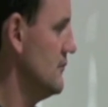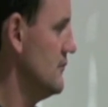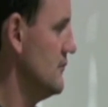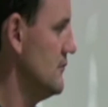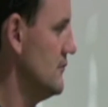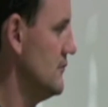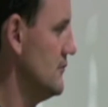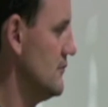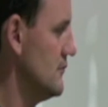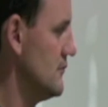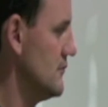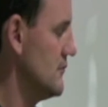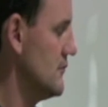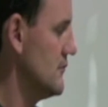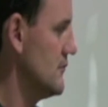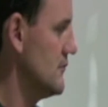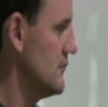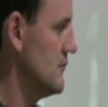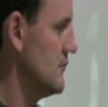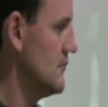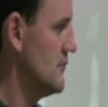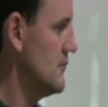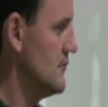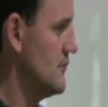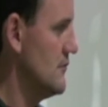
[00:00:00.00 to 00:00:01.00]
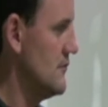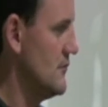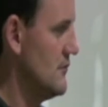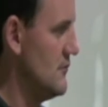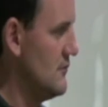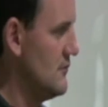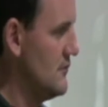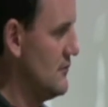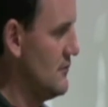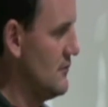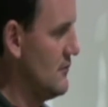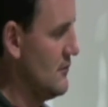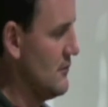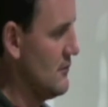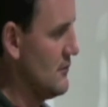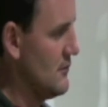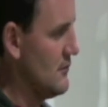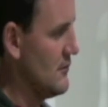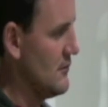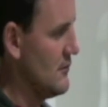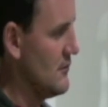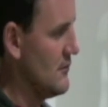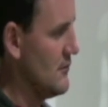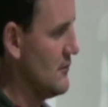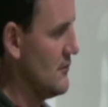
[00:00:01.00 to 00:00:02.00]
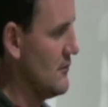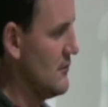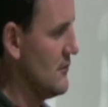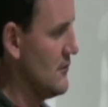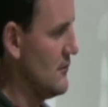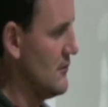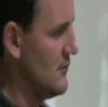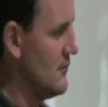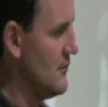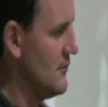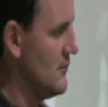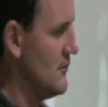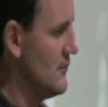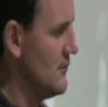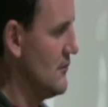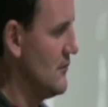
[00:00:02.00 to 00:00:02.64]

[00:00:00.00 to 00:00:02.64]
(silent)